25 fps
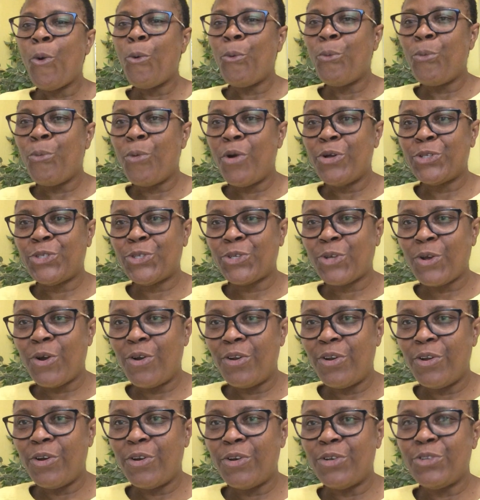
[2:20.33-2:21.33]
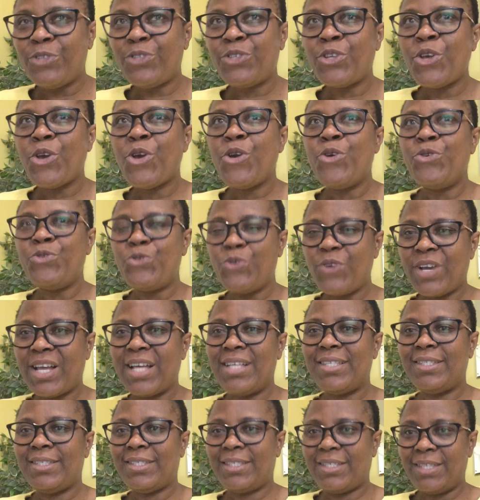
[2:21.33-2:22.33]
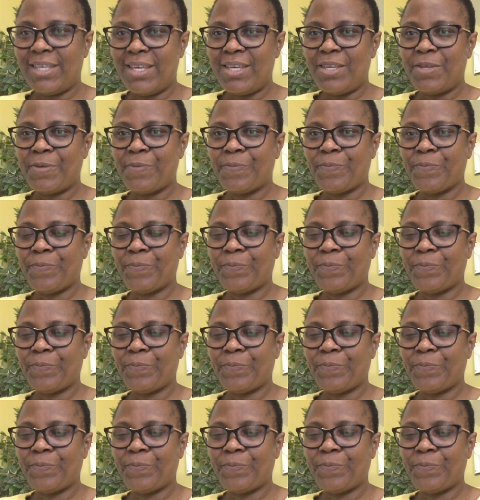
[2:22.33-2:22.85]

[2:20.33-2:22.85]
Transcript: what colors you can see.